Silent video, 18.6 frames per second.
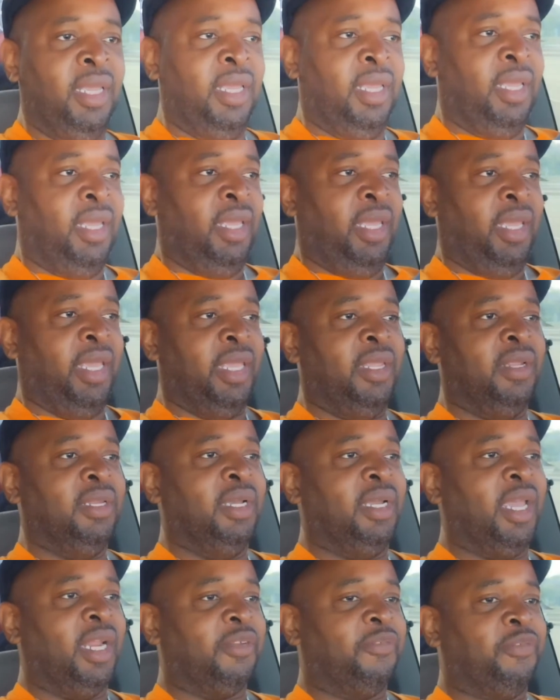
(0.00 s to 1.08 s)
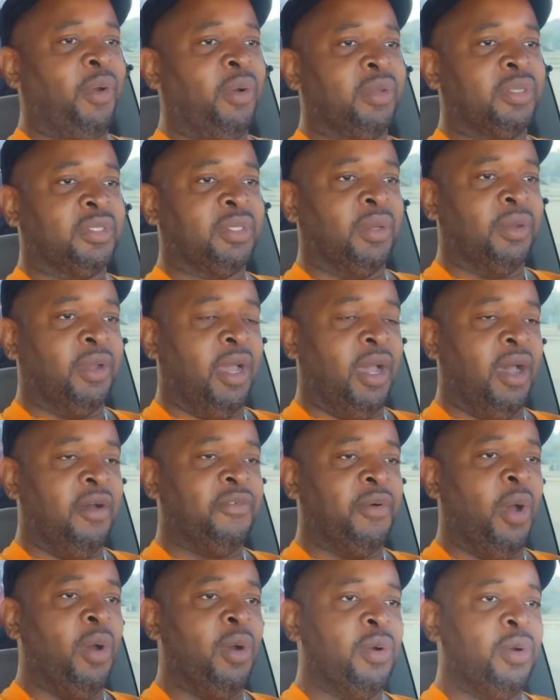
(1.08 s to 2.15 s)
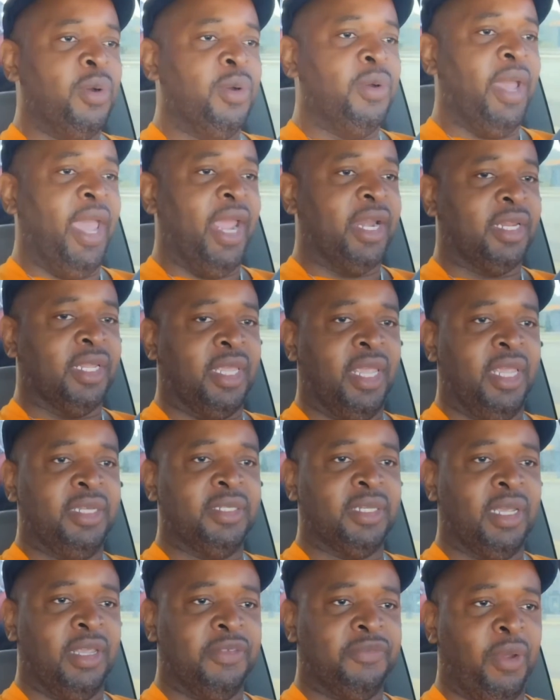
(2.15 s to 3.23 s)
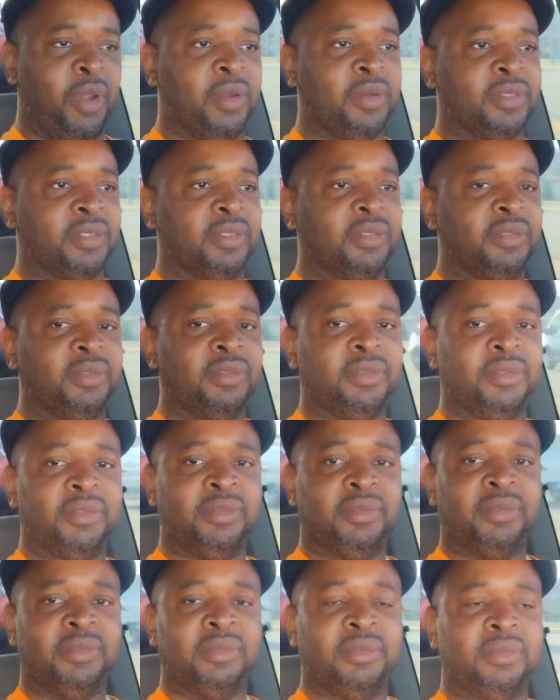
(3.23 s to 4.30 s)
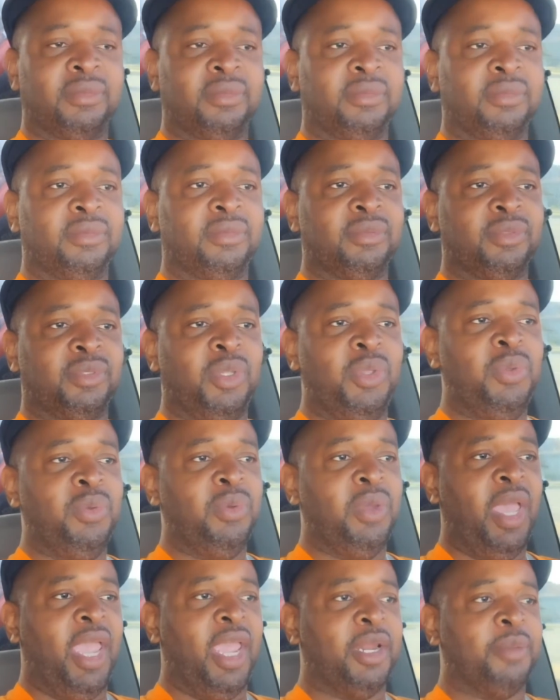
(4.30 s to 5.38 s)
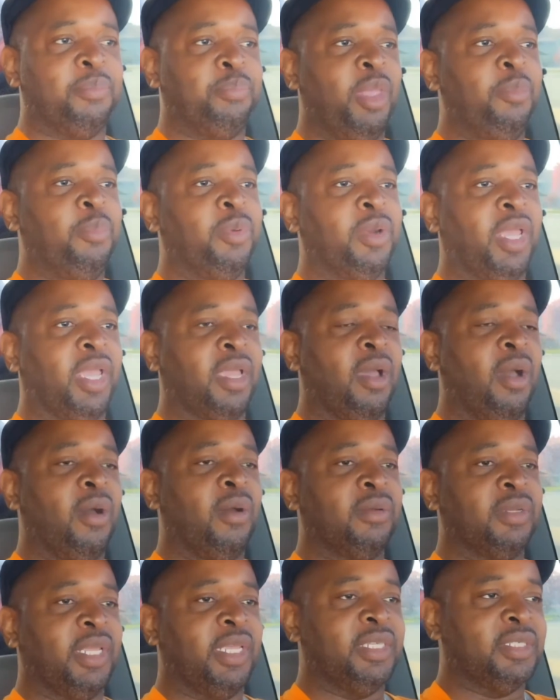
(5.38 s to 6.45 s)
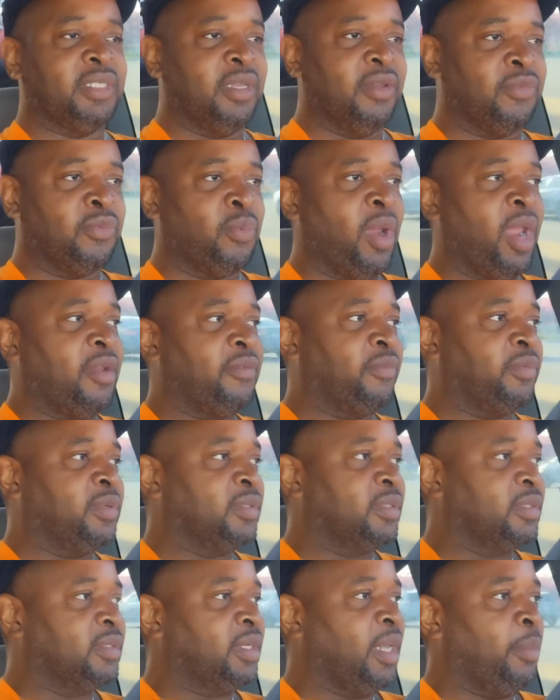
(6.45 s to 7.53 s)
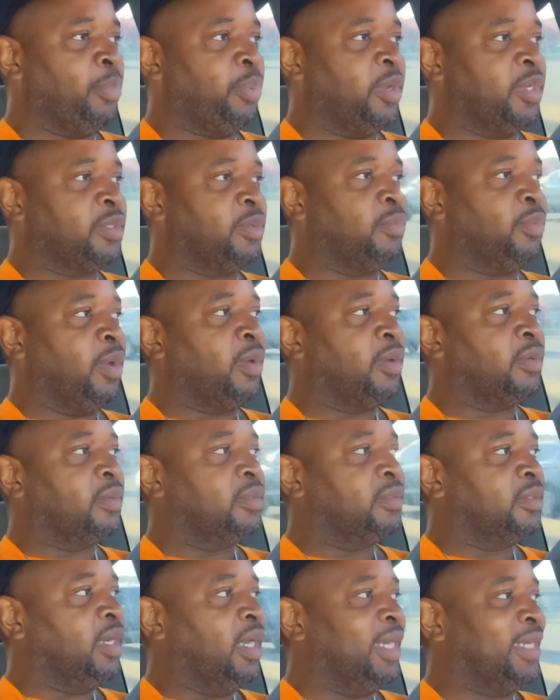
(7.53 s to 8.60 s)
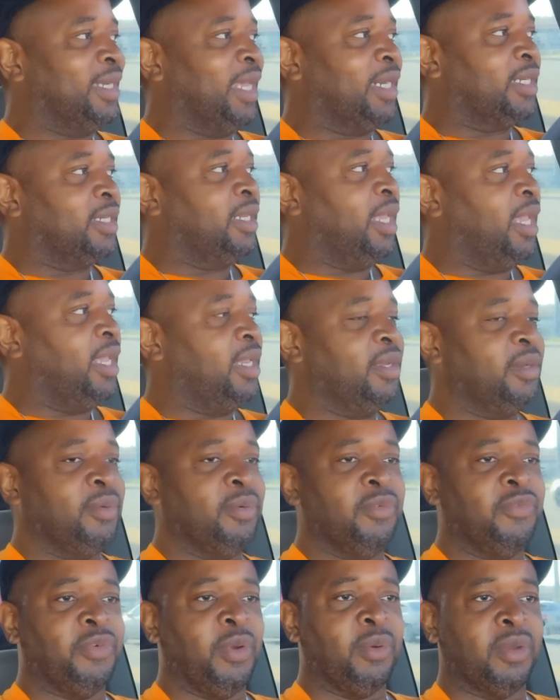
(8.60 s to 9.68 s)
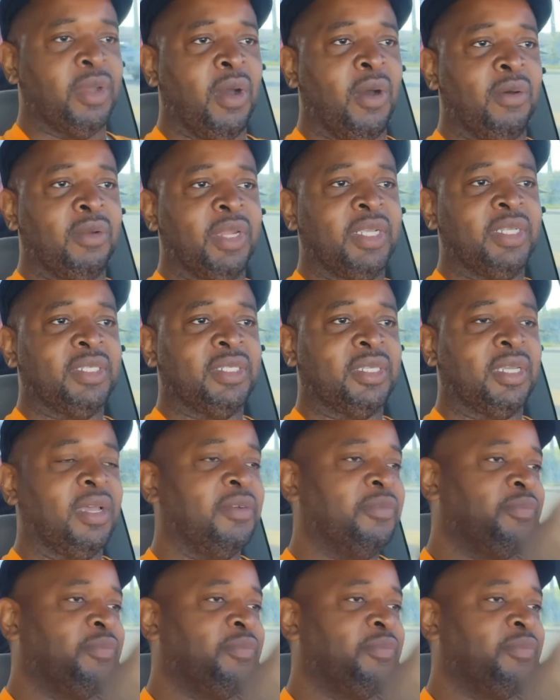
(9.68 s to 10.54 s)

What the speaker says: And you look at the folks of old who had the King James Version, you had people that called themselves reverends that preached the word, unlike today who folk call themselves